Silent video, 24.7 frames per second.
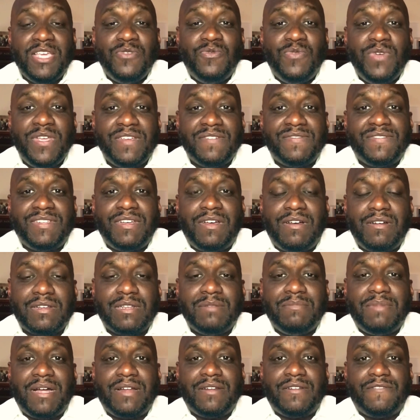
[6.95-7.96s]
We have talked
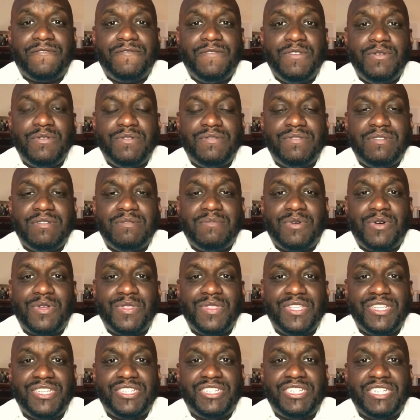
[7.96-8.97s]
about a few of them on
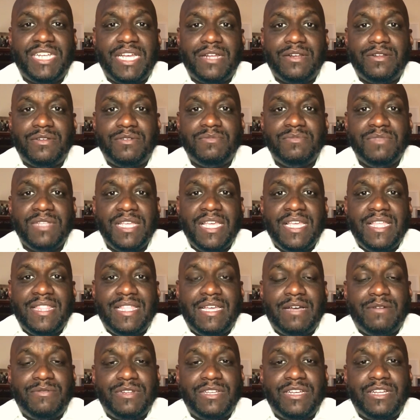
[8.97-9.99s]
this channel.
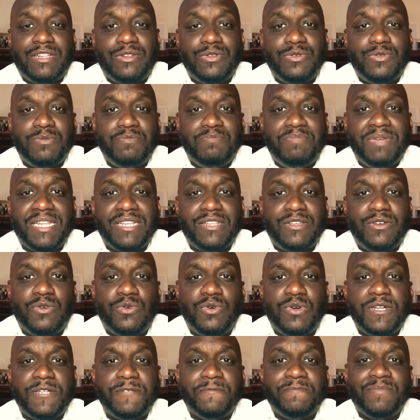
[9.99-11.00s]
That would include
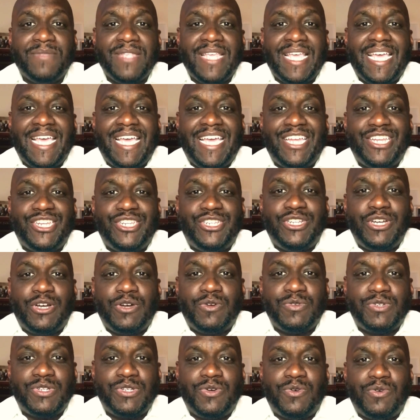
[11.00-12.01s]
Bitcoin and
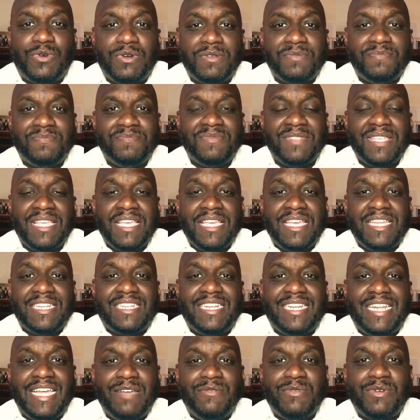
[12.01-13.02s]
Dogecoin.
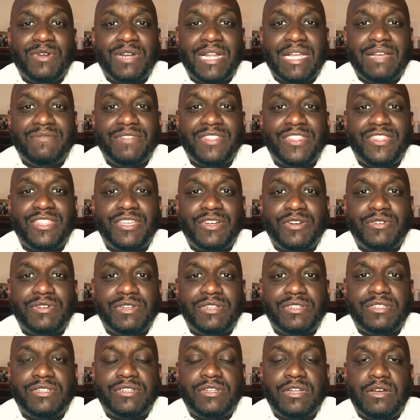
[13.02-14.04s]
Today, we're going to have a third
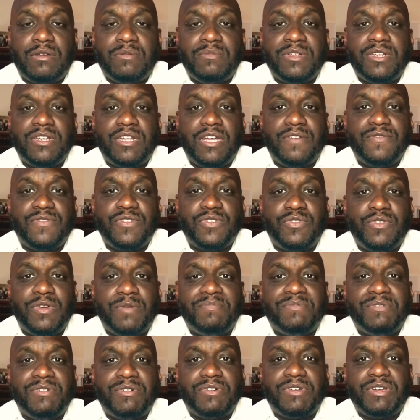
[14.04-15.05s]
installment of the
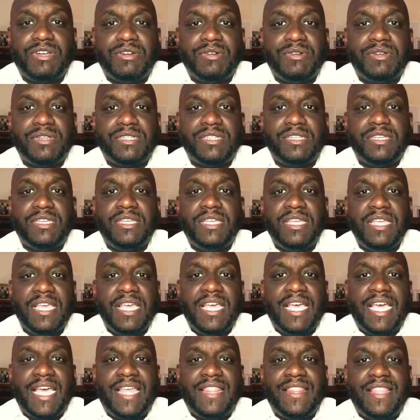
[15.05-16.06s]
cryptocurrency,
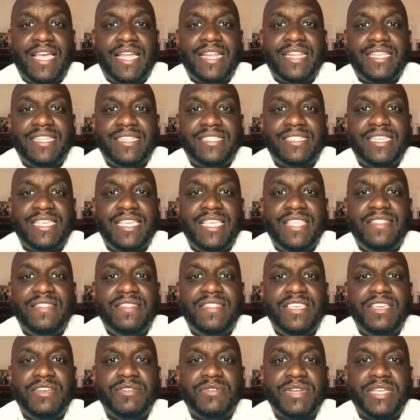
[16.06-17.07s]
and that is
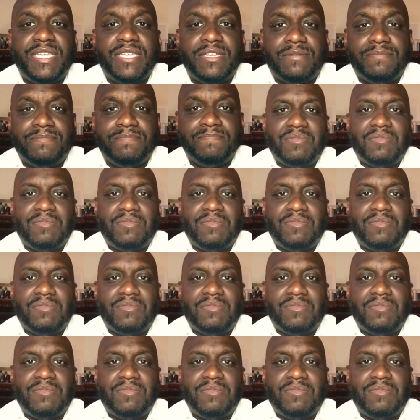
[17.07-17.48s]
Ethereum.